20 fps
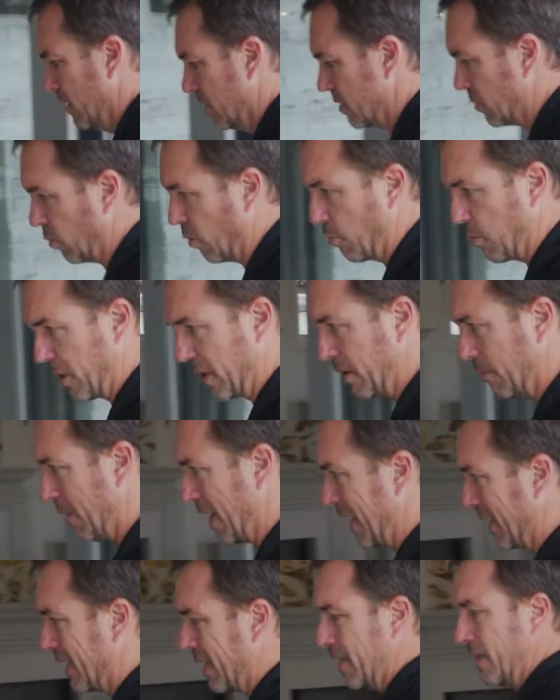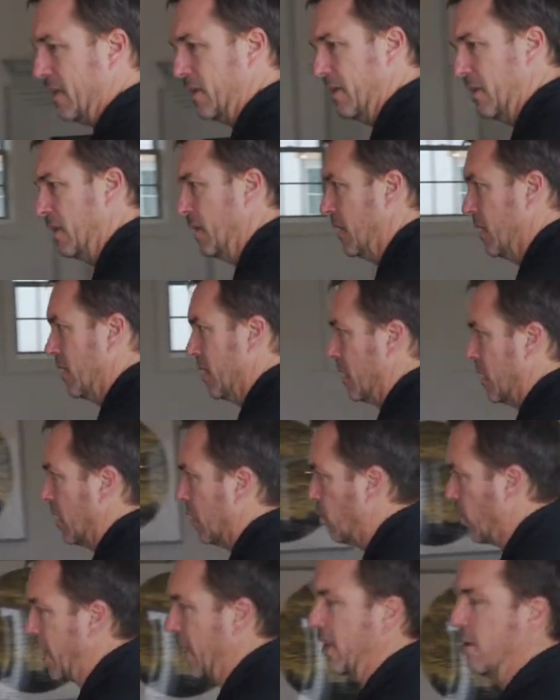So we'll bring them back in,
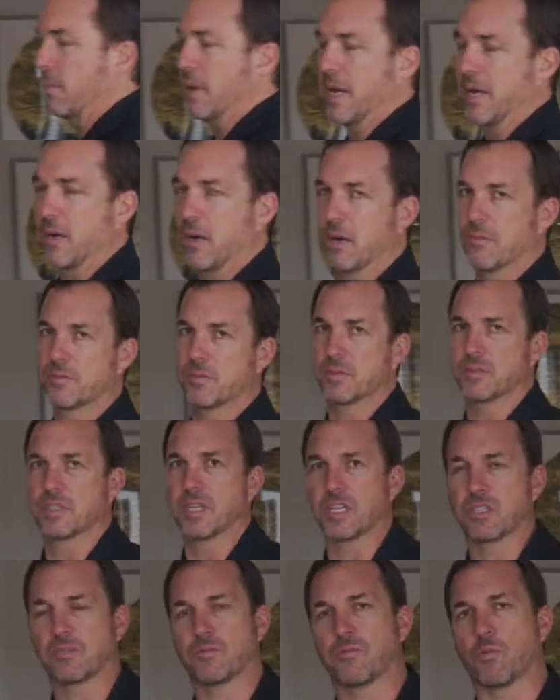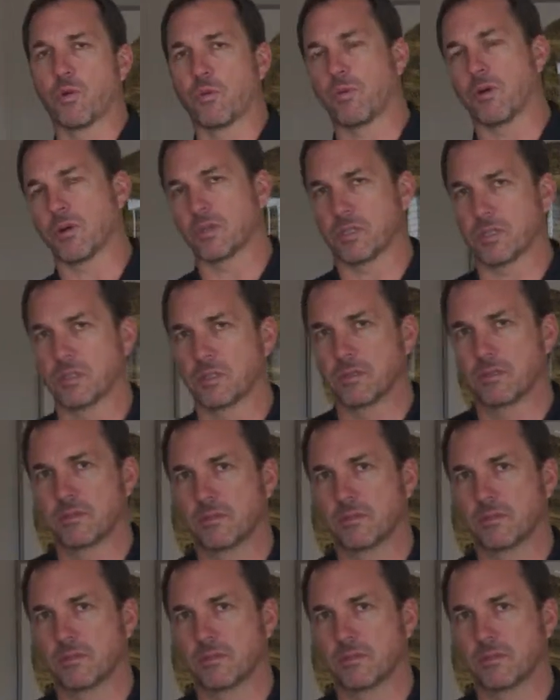we'll hand them back off to station 4 person.